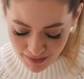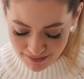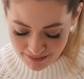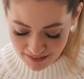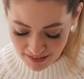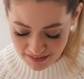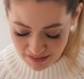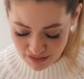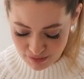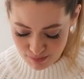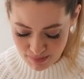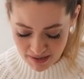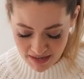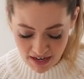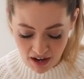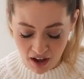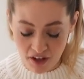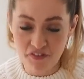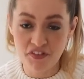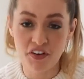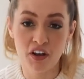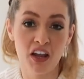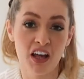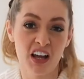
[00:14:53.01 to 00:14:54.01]
sent to me.
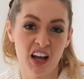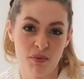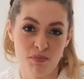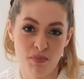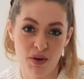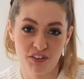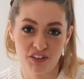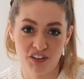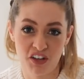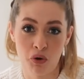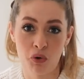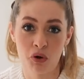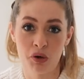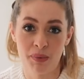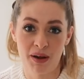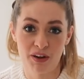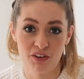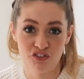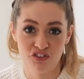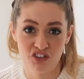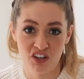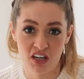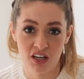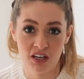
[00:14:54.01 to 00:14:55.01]
I feel like I must go on
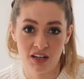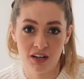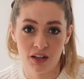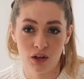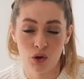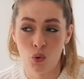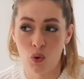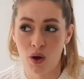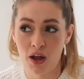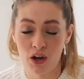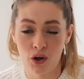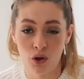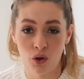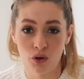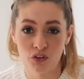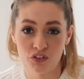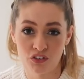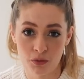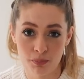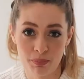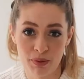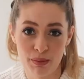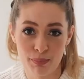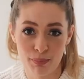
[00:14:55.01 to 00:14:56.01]
about gin quite a lot,
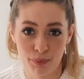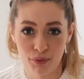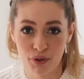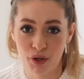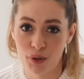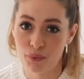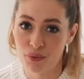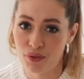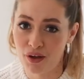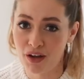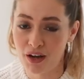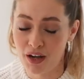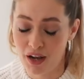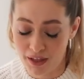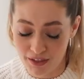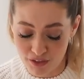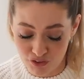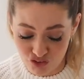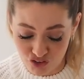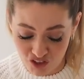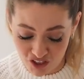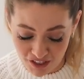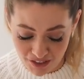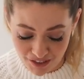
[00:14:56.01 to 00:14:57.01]
so people know that I
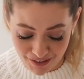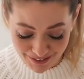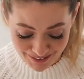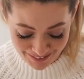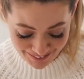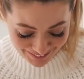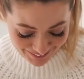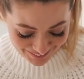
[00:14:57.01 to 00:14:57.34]
like gin.